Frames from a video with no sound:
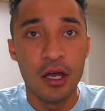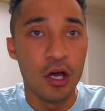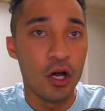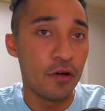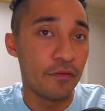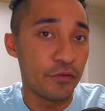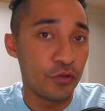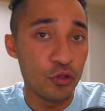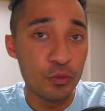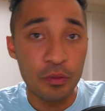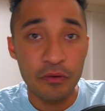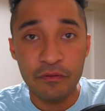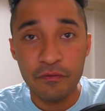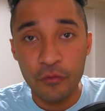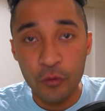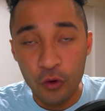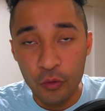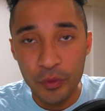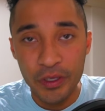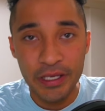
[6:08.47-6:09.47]
of you
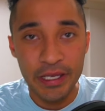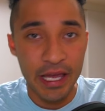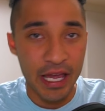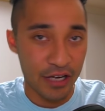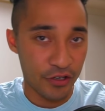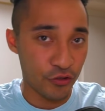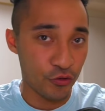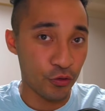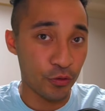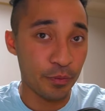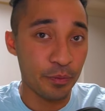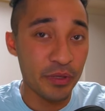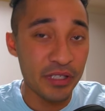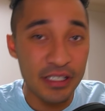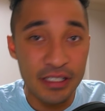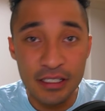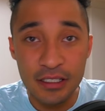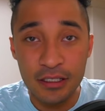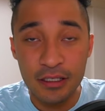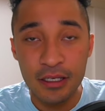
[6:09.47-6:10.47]
performing at your
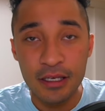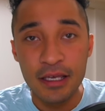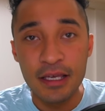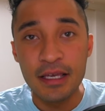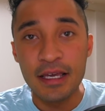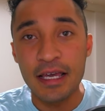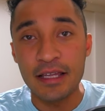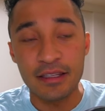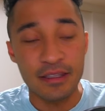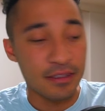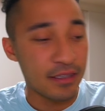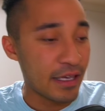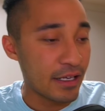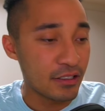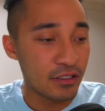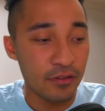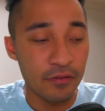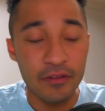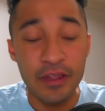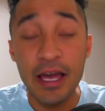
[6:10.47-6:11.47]
peak and
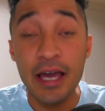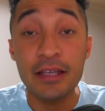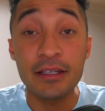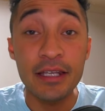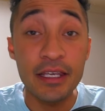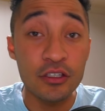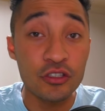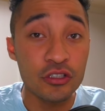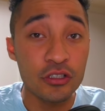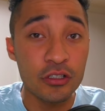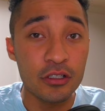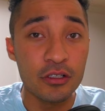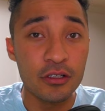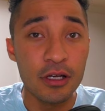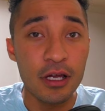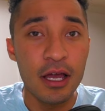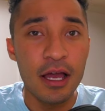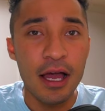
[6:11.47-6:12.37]
things of that nature.